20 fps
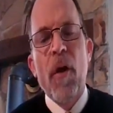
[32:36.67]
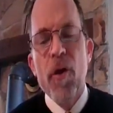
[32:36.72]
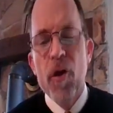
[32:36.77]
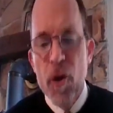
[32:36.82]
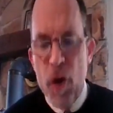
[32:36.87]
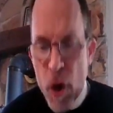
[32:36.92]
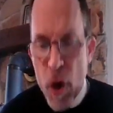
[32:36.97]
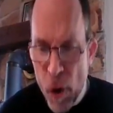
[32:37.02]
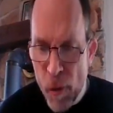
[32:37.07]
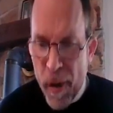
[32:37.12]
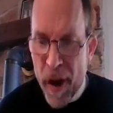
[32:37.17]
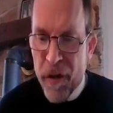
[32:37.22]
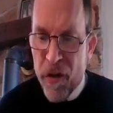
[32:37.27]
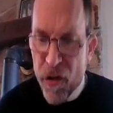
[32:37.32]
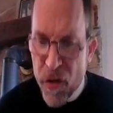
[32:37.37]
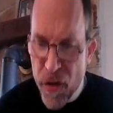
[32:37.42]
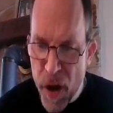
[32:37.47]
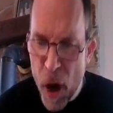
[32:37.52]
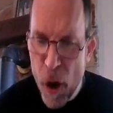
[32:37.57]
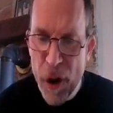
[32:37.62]
You
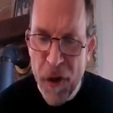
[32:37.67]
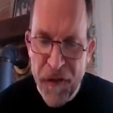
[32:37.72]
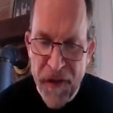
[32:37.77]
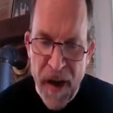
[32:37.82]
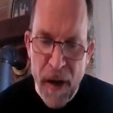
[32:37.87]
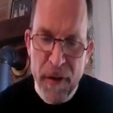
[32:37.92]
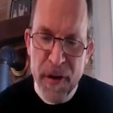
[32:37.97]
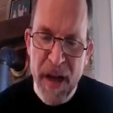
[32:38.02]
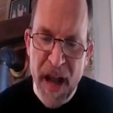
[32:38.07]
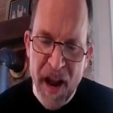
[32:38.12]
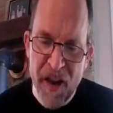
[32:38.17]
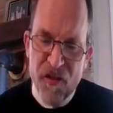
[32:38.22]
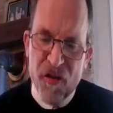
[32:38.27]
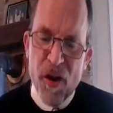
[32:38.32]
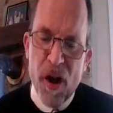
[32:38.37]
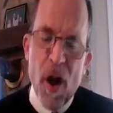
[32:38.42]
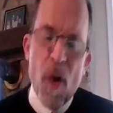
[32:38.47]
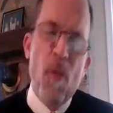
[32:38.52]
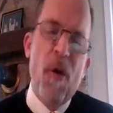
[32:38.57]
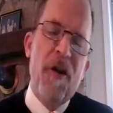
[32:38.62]
must know the
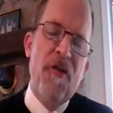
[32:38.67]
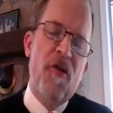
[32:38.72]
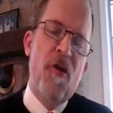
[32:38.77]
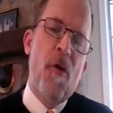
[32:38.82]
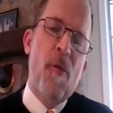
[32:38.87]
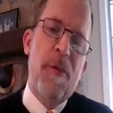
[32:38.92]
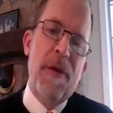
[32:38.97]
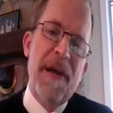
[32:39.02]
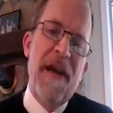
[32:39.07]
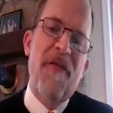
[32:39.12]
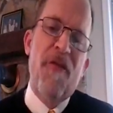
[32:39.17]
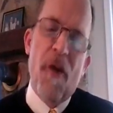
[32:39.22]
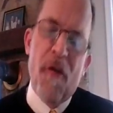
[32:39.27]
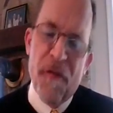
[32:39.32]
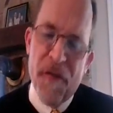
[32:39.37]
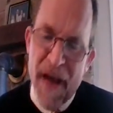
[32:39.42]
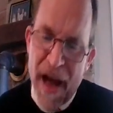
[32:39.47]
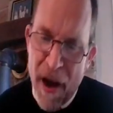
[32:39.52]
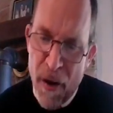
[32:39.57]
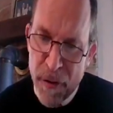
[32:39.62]
foundation on which your beliefs are
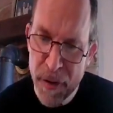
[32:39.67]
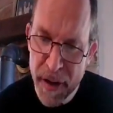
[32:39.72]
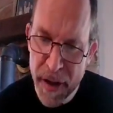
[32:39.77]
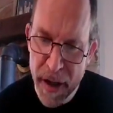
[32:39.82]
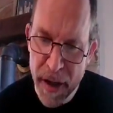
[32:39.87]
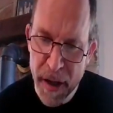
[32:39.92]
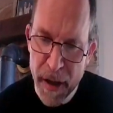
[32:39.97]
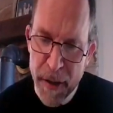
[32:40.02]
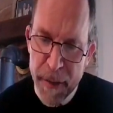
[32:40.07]
founded.